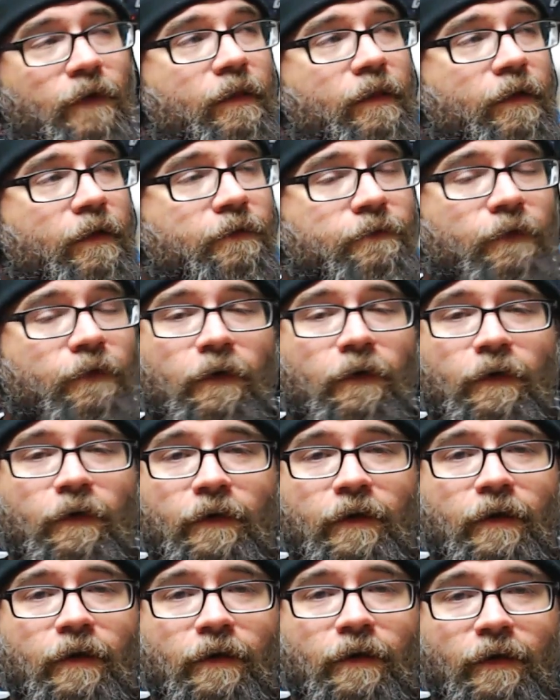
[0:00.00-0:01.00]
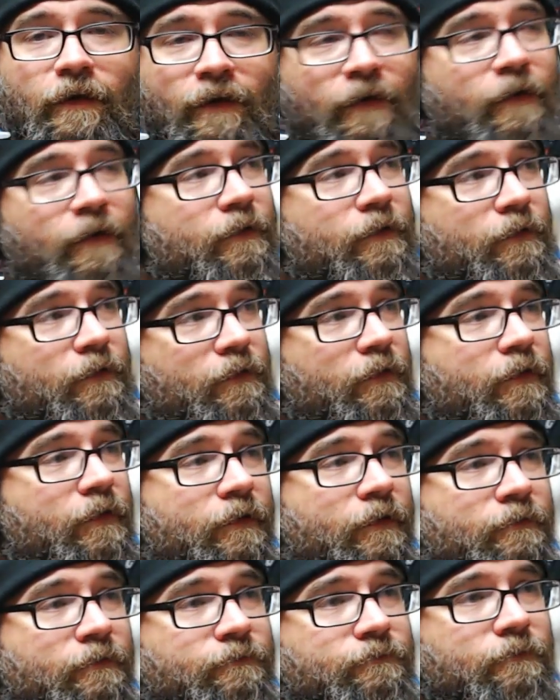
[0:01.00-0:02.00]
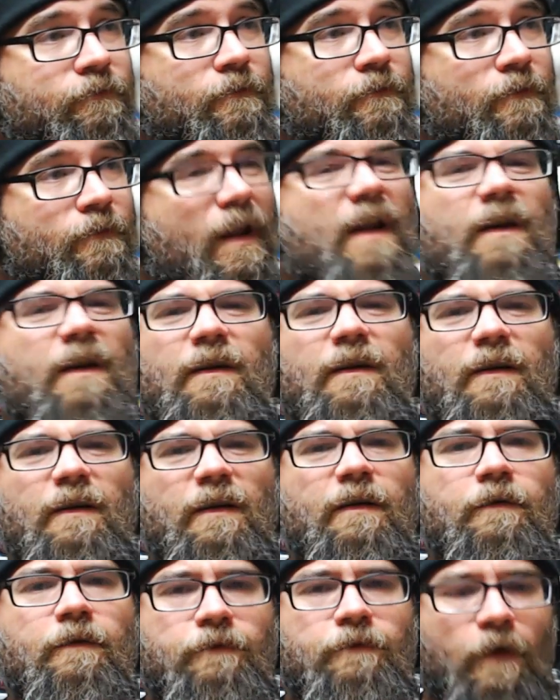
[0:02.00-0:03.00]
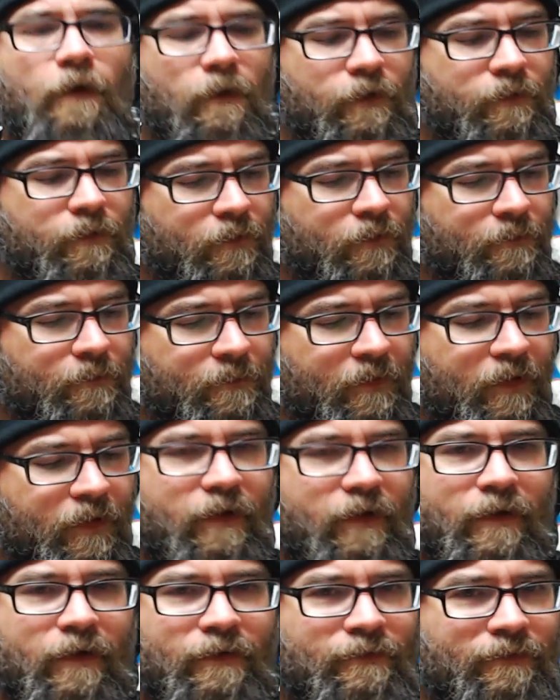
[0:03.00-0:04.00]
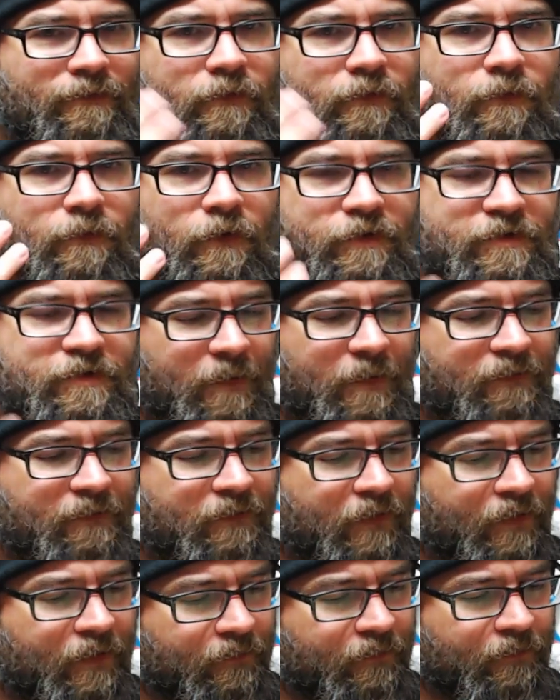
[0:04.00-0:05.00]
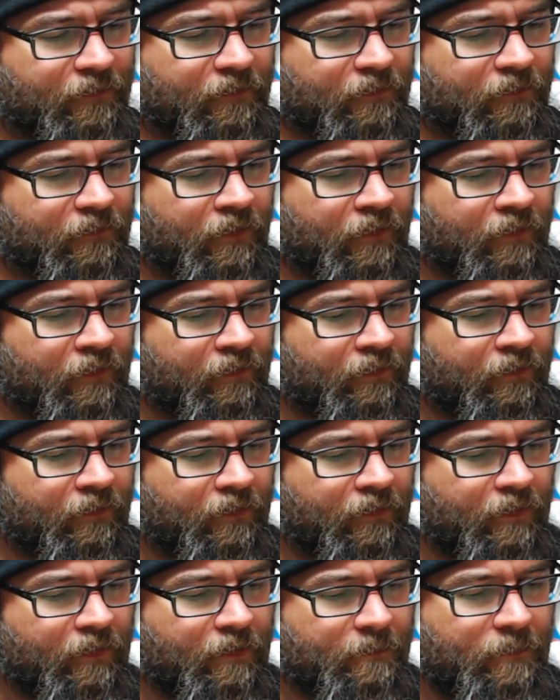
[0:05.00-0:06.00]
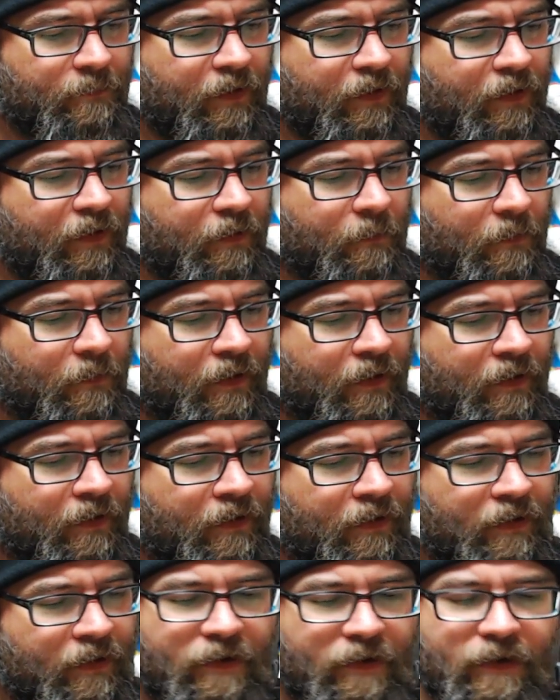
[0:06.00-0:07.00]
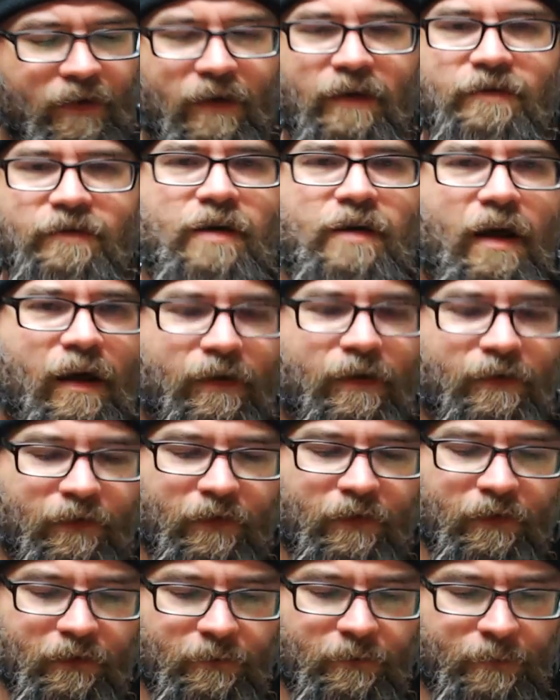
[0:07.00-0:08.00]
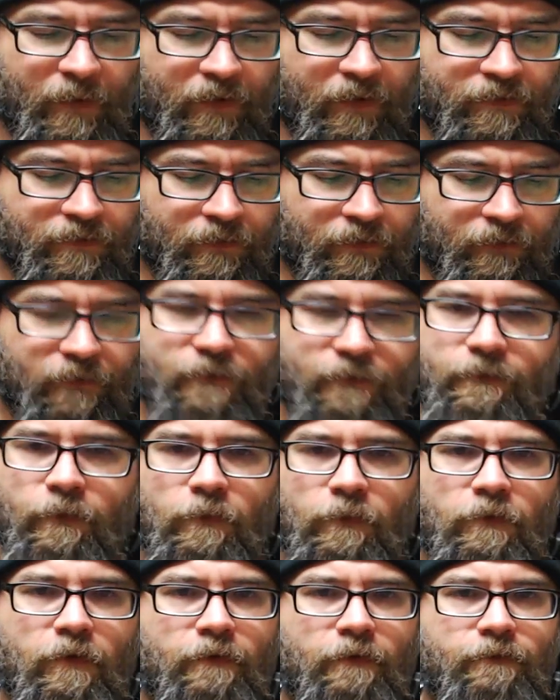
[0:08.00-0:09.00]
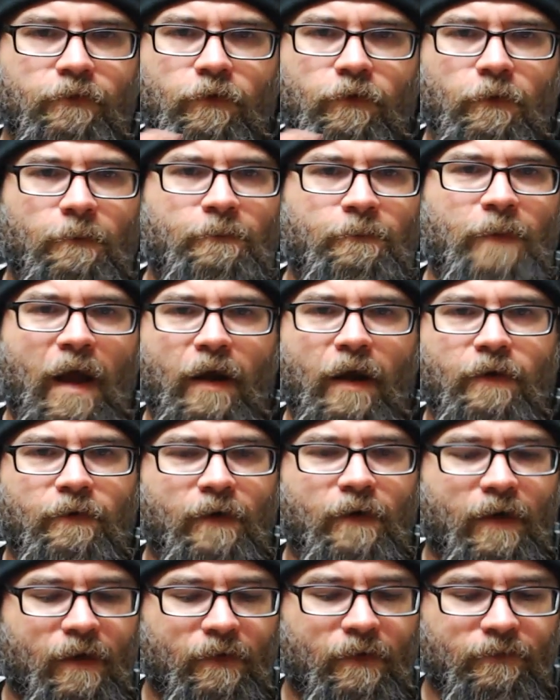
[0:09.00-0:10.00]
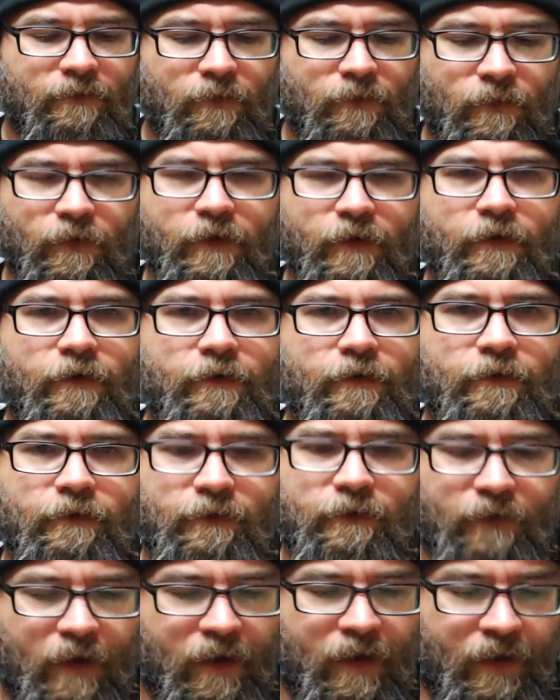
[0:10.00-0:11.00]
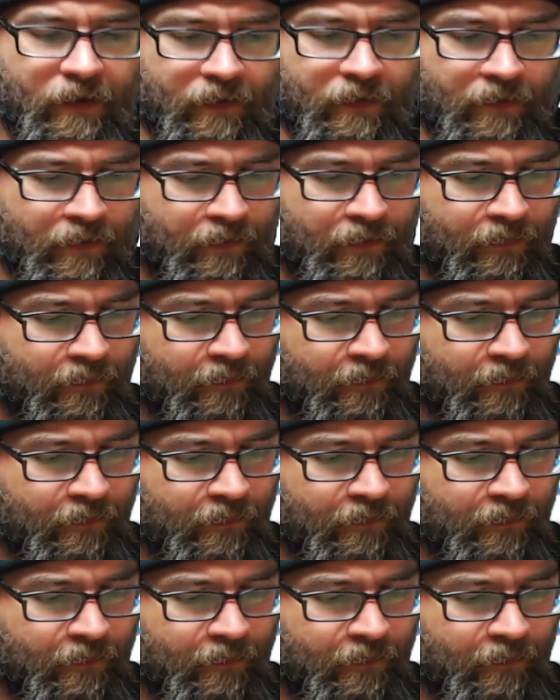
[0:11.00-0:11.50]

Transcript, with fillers: finally fall here, and it's uh, fallen on me and crushed my sinuses. But anyway, he chocks his pictures full of little background critters and